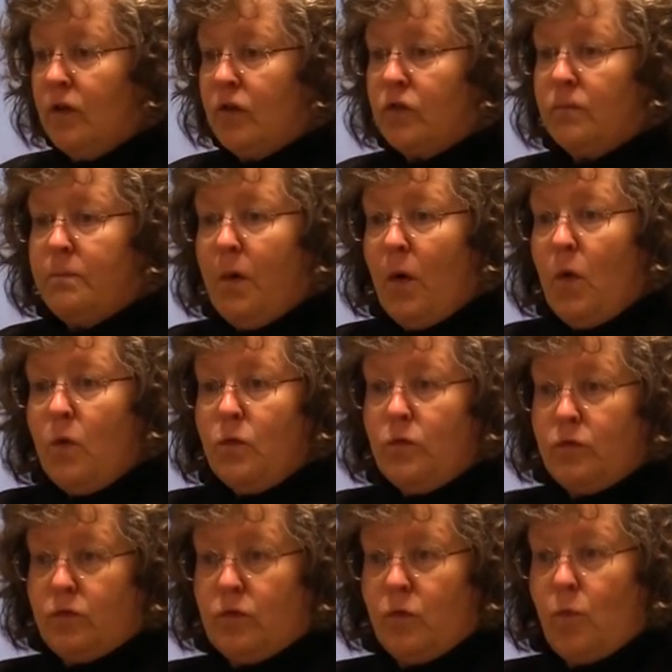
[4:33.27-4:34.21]

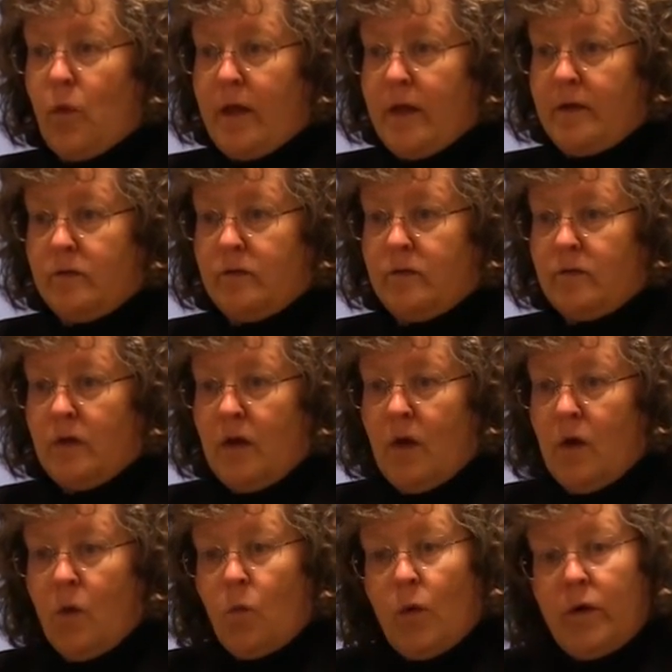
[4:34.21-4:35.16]
expose the waste.
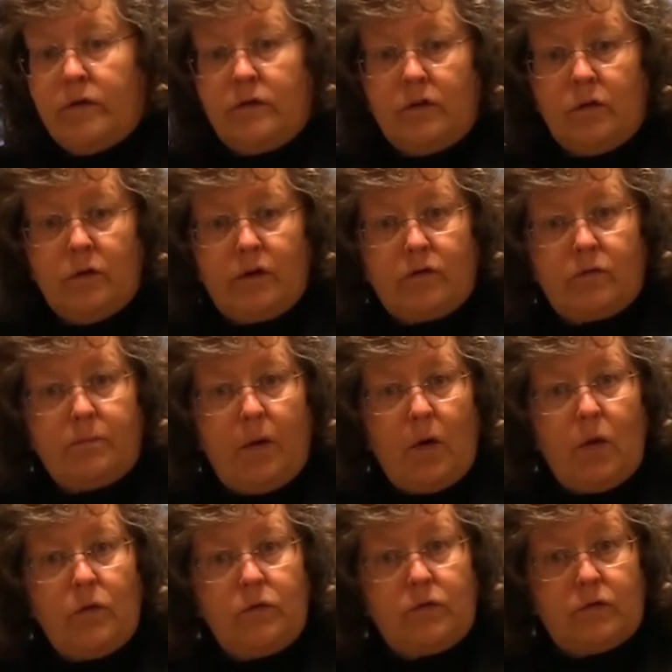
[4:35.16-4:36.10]
Once you
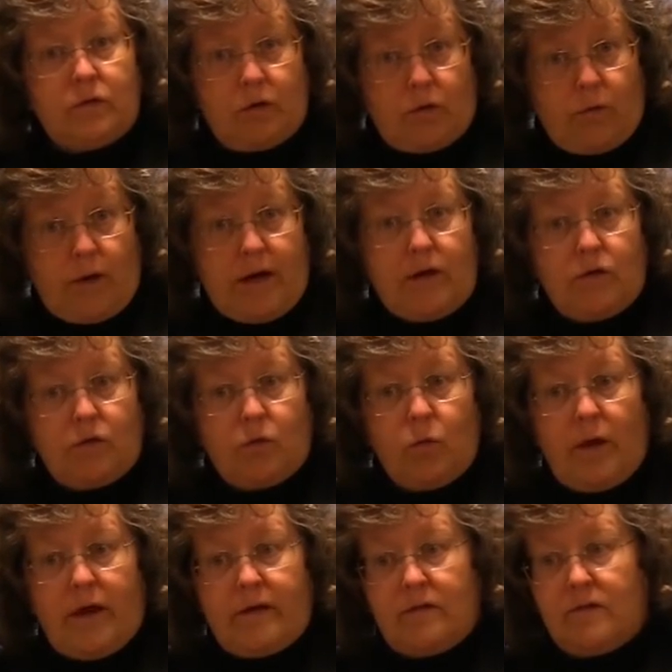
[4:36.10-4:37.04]
expose the greatest
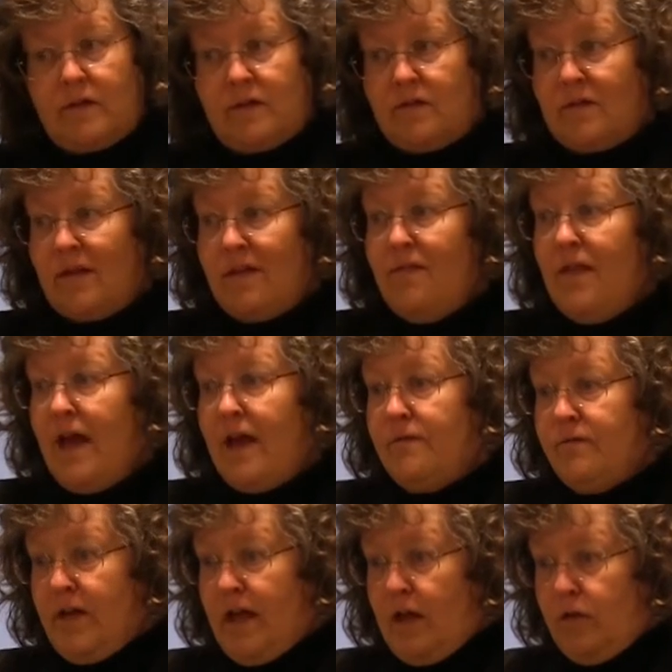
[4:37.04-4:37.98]
waste that's in
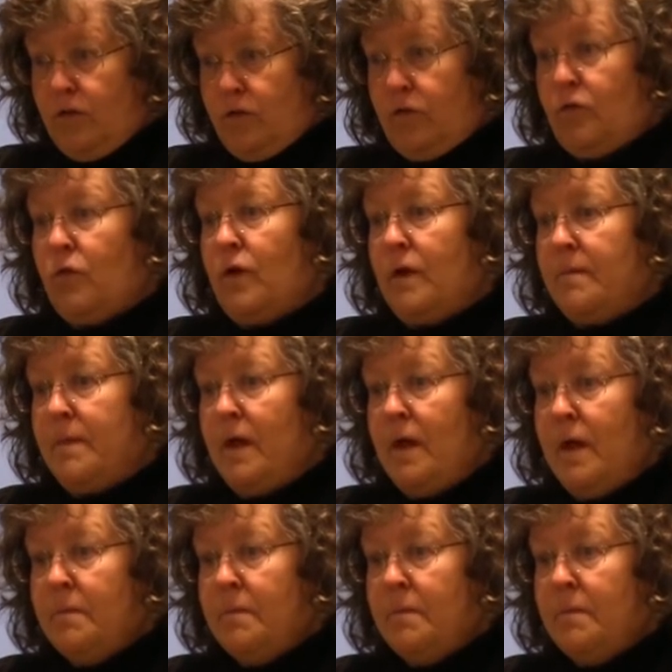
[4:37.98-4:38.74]
that value stream,